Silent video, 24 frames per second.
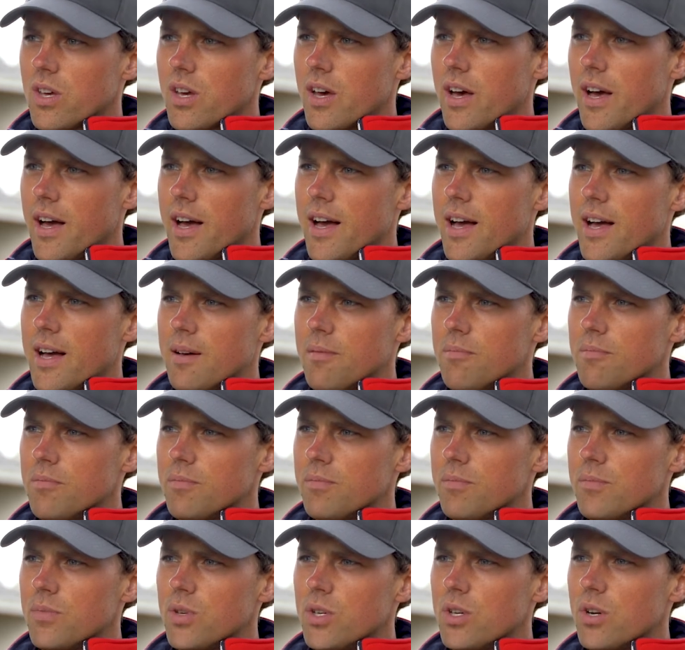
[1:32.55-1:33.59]

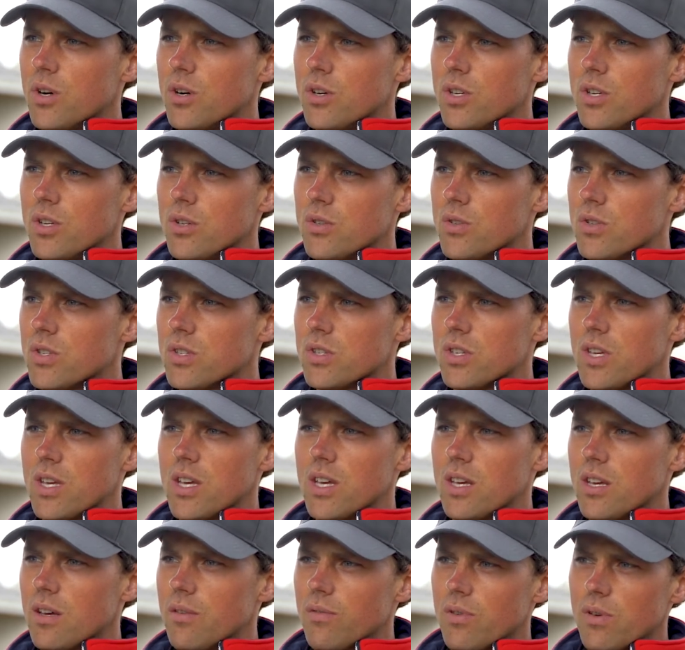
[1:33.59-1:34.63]
You
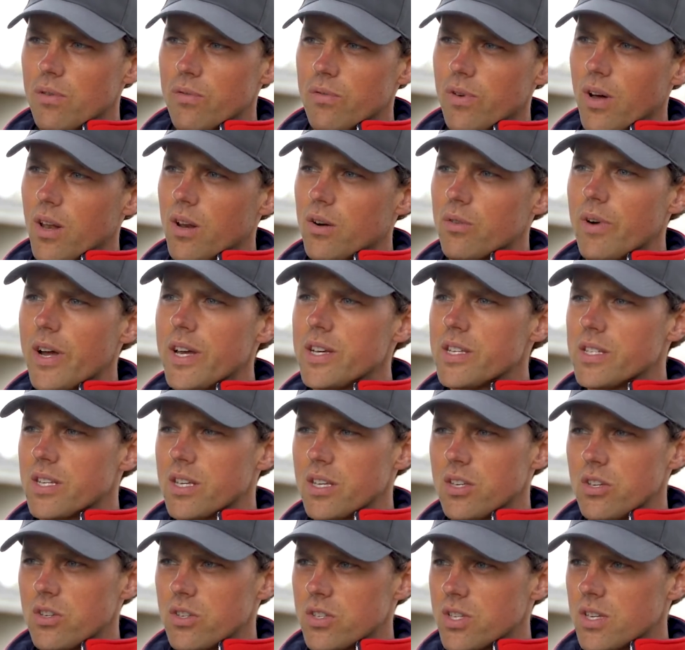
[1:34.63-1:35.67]
see, if you follow
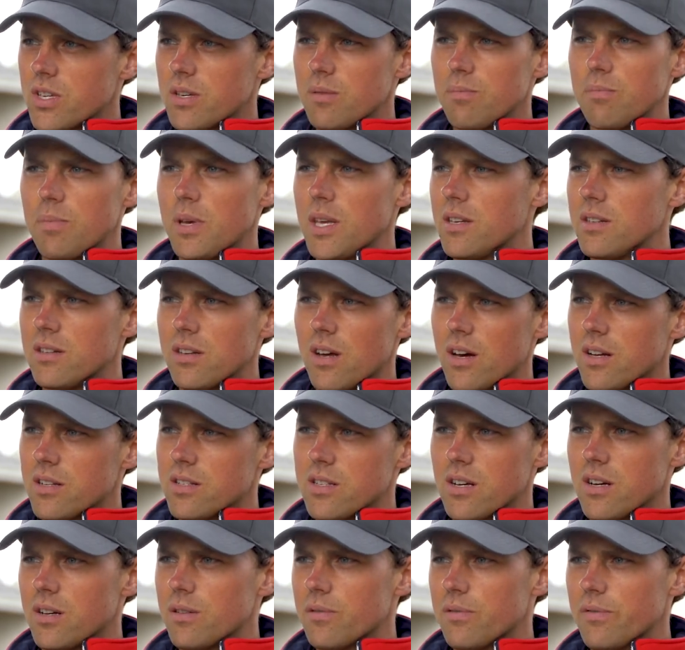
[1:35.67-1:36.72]
racing, you see beaten
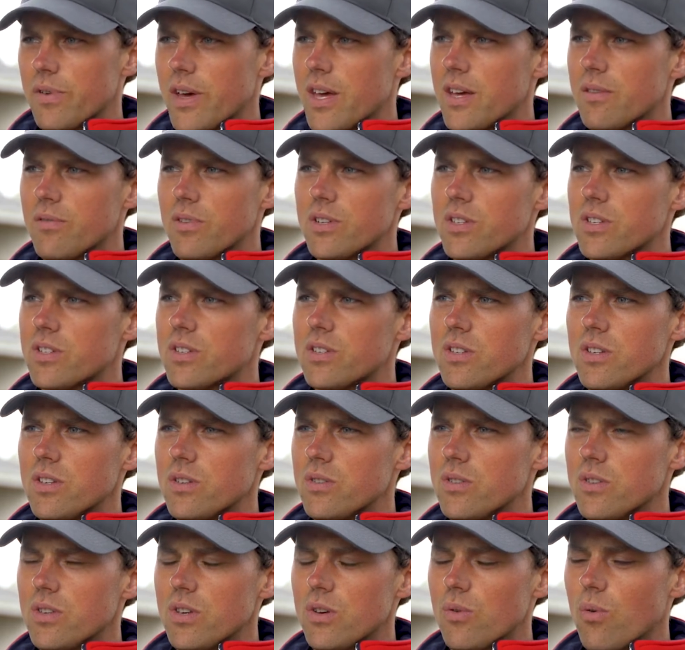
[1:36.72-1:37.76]
odds-on favourites.
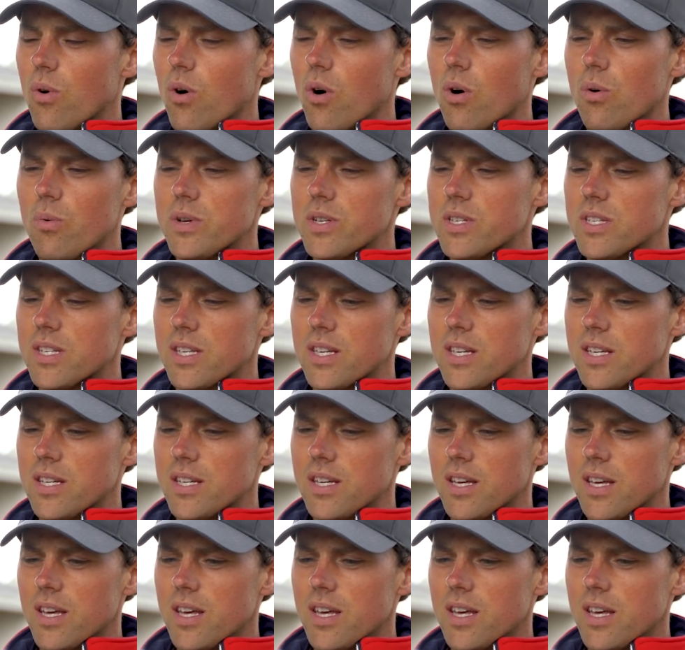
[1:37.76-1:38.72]
You always see